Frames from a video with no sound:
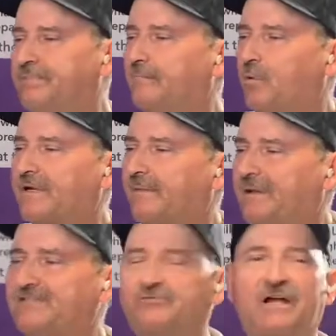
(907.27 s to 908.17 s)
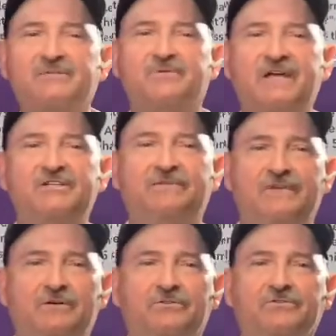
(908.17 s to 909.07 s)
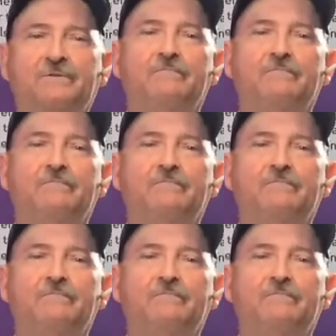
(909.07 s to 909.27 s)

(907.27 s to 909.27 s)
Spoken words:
one of the best transportation vehicles